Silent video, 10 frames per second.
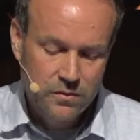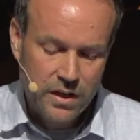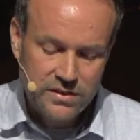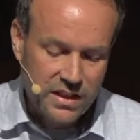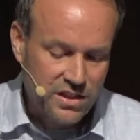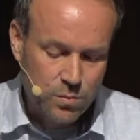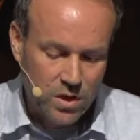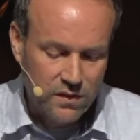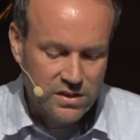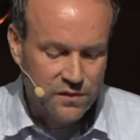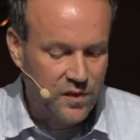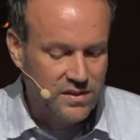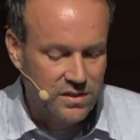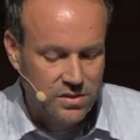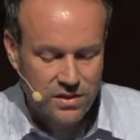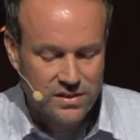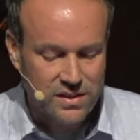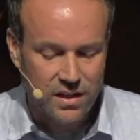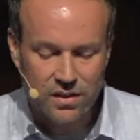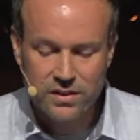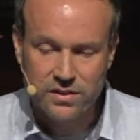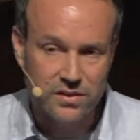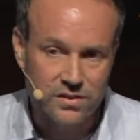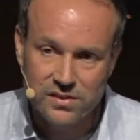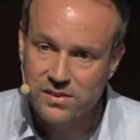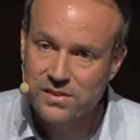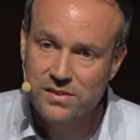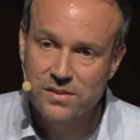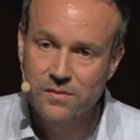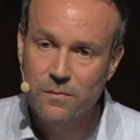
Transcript: Guys, each one of us fits into these characters.